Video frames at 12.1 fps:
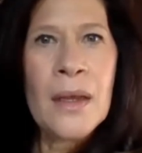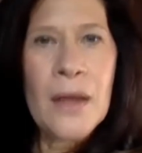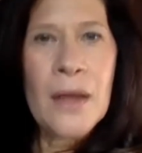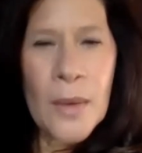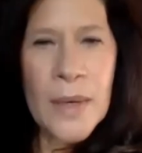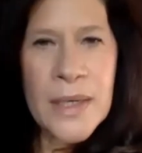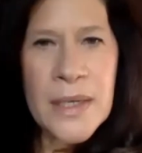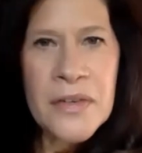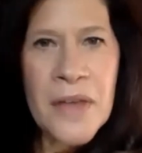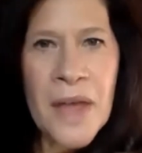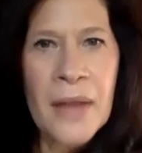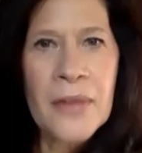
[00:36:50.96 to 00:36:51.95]
go into
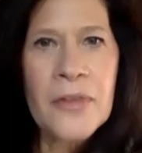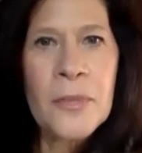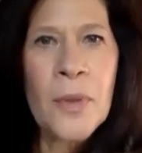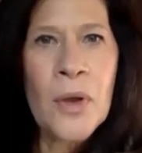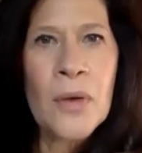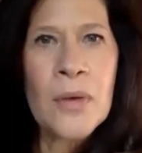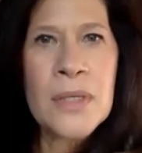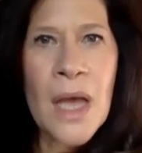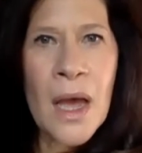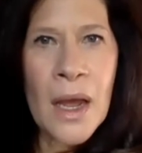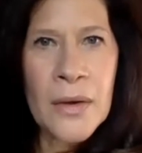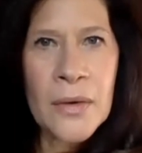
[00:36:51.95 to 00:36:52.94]
child's pose
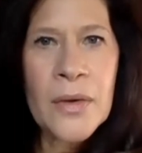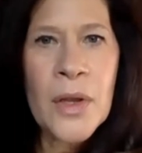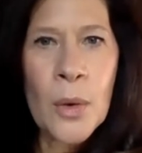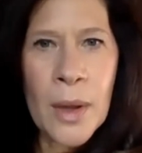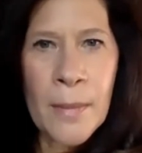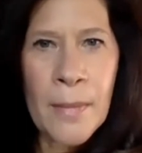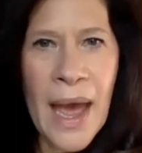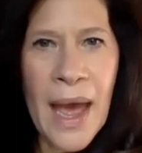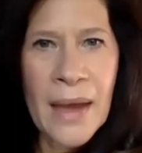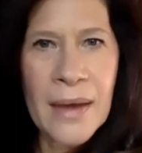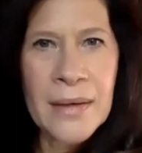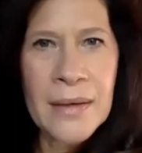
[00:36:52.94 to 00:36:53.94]
on your yoga
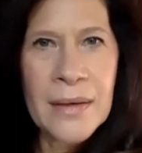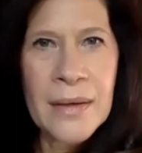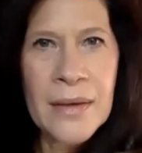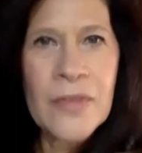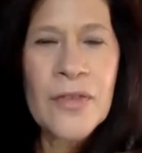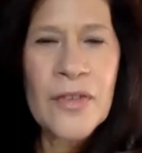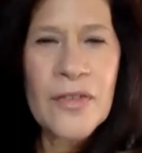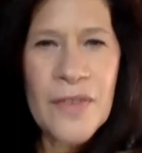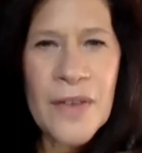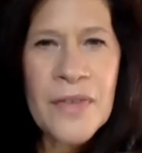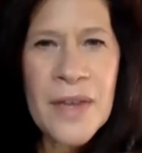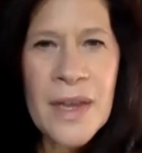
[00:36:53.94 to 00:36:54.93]
mat for
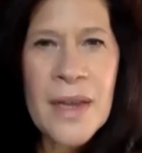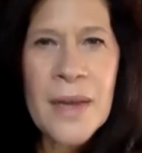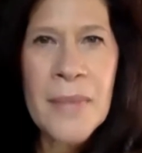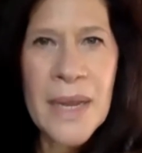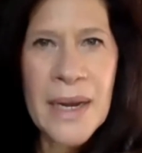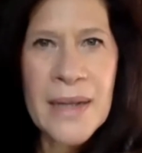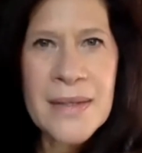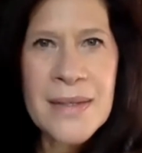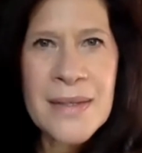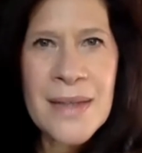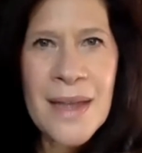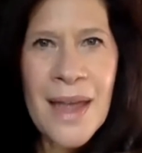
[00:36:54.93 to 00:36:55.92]
15
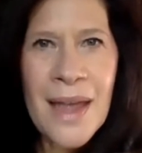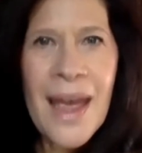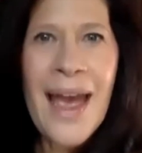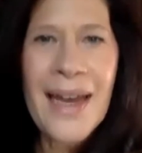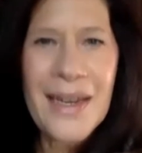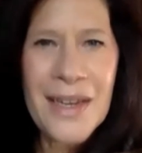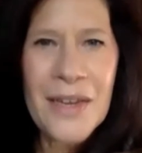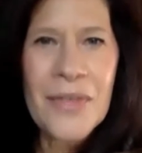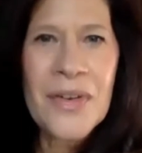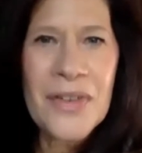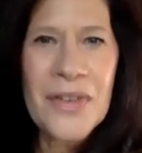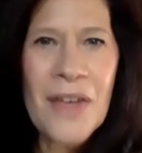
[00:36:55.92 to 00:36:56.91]
minutes and give
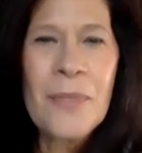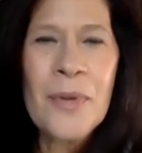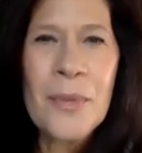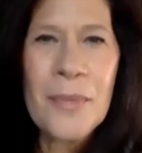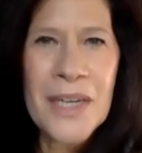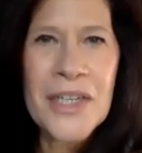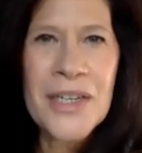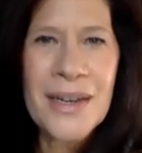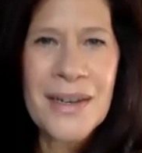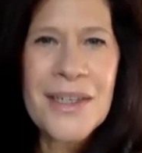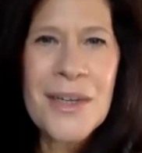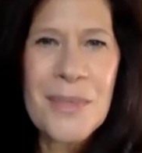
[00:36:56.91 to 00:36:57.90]
yourself
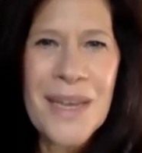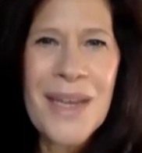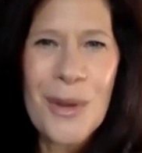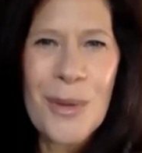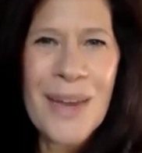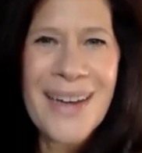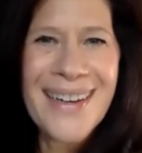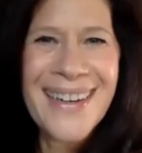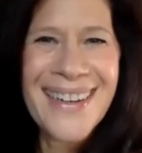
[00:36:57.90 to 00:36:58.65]
permission to be human.